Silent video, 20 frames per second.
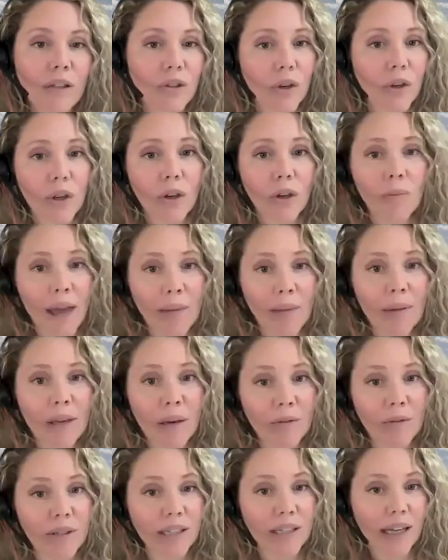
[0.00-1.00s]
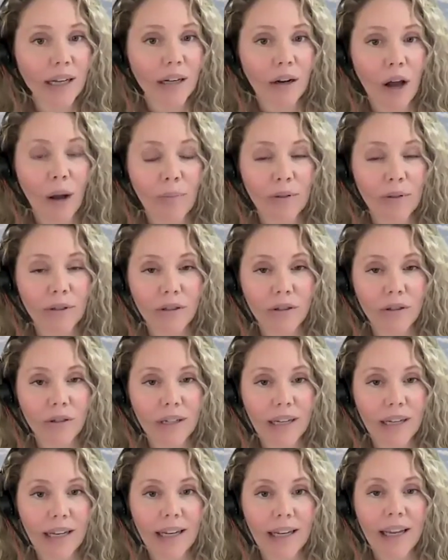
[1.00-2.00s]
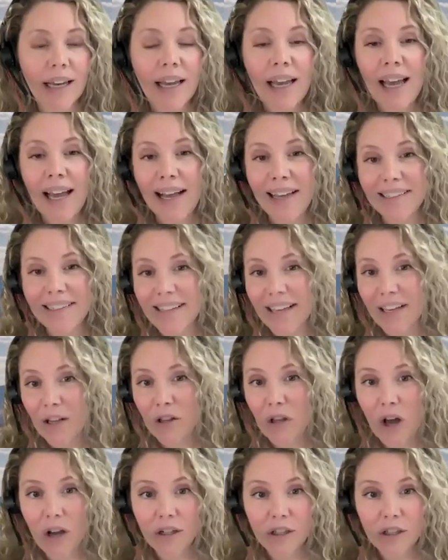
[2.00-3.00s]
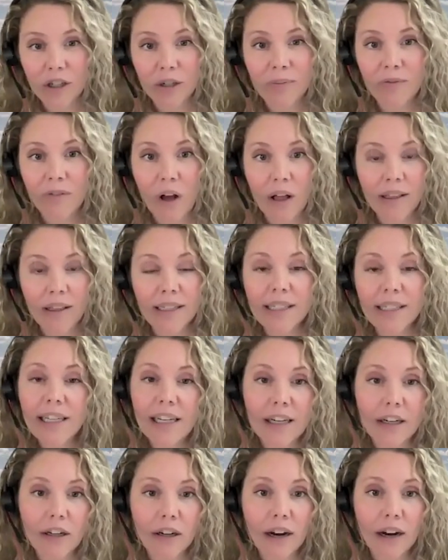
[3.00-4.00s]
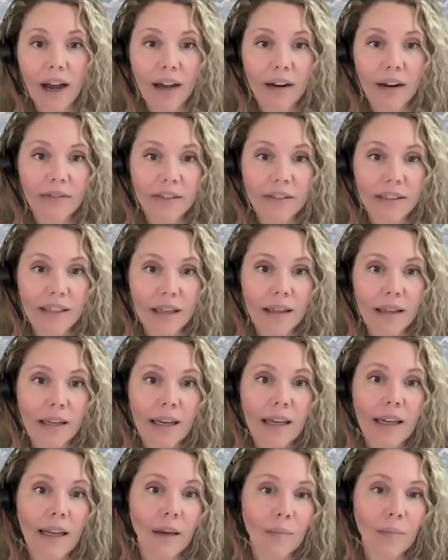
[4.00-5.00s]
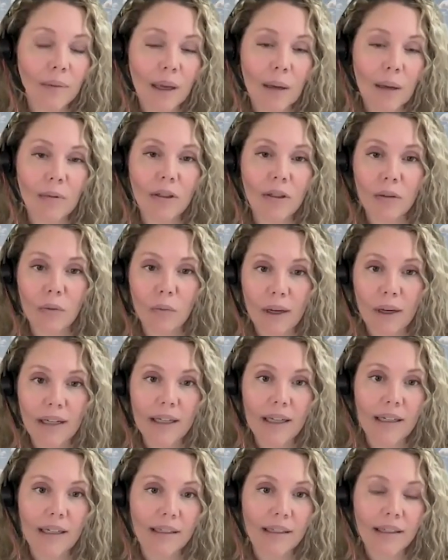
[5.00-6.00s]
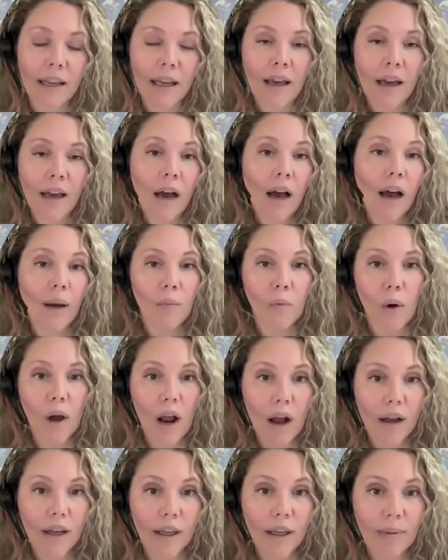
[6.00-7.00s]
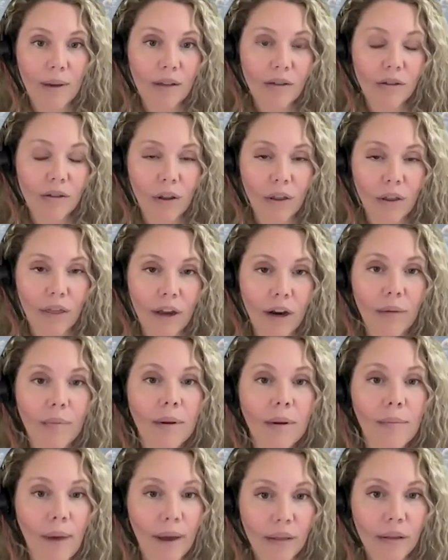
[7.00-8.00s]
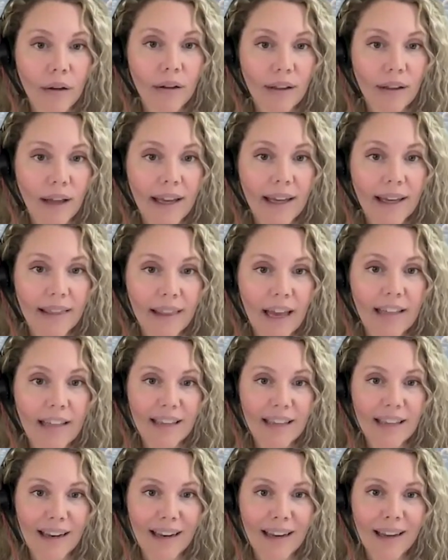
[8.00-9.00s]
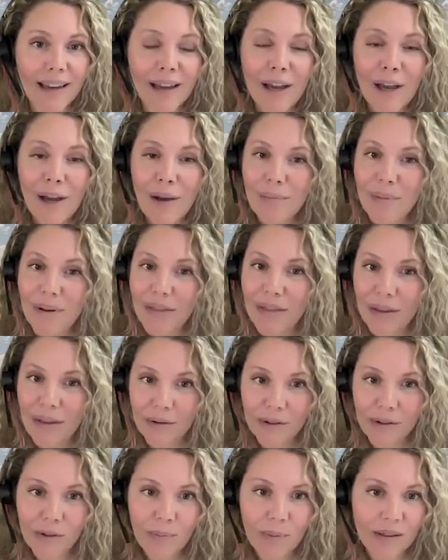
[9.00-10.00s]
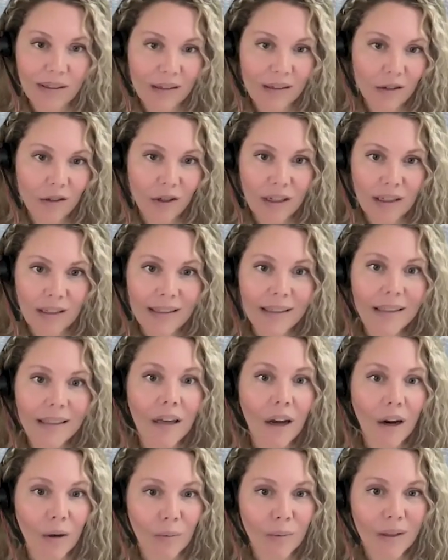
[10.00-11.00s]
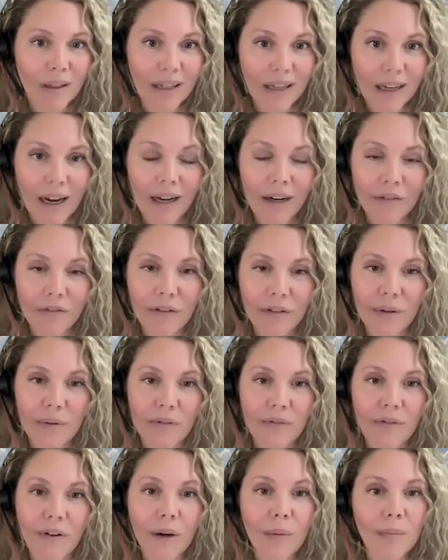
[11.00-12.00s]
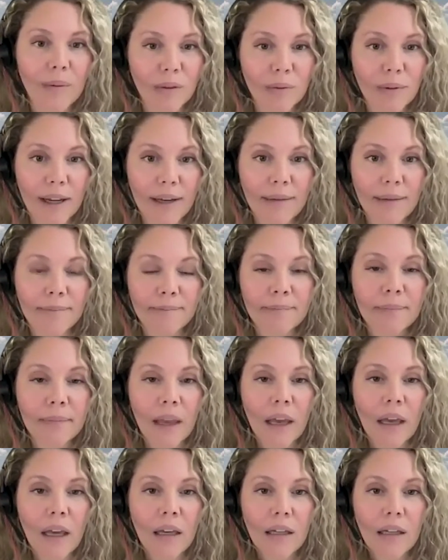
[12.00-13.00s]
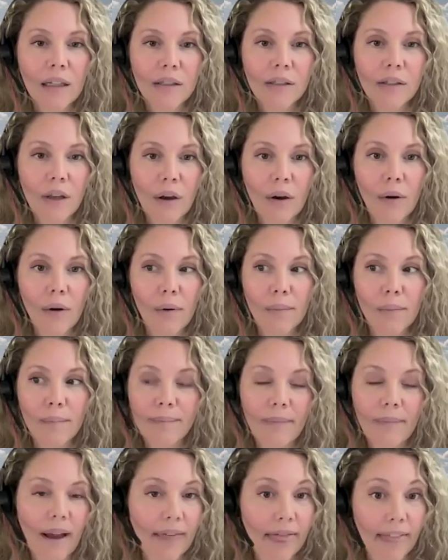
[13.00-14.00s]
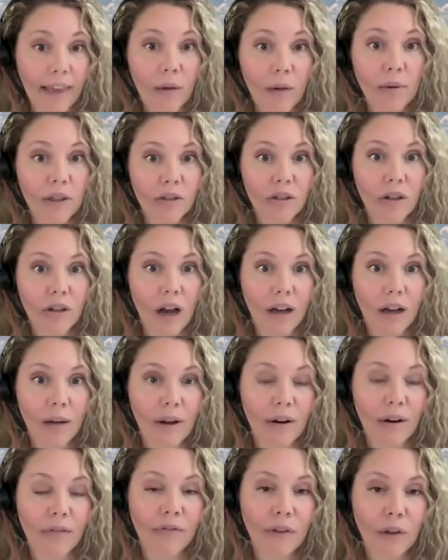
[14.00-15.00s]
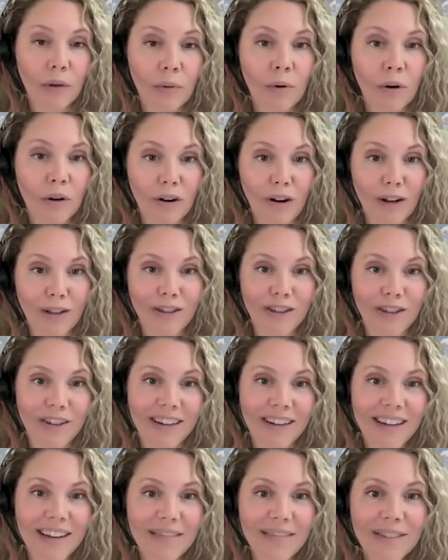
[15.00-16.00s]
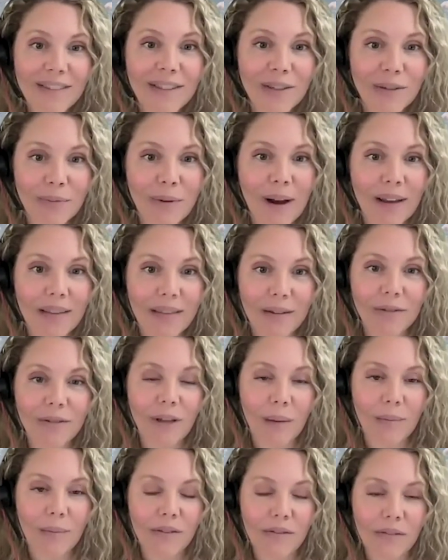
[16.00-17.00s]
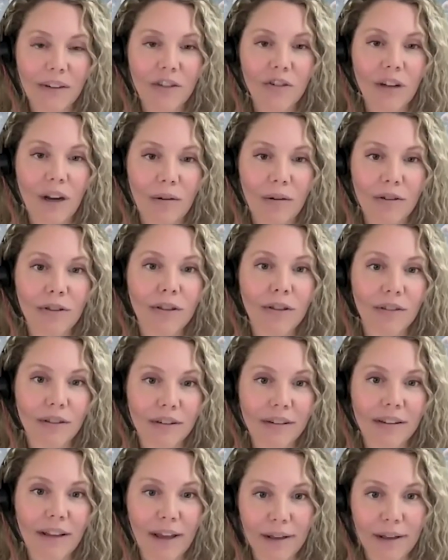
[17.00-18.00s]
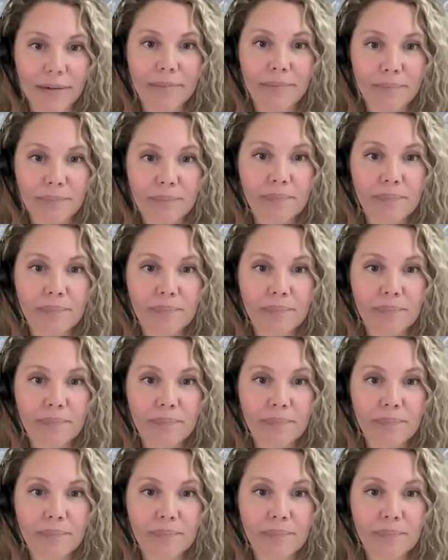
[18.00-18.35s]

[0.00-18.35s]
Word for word: So you may be able to get an opportunity as like a long-term volunteer at a facility and be able to witness um, what occupational therapy might look like in setting. But those positions are really kind of few and far between. So I think we should talk about a few more alternatives to what those observation hours could look like.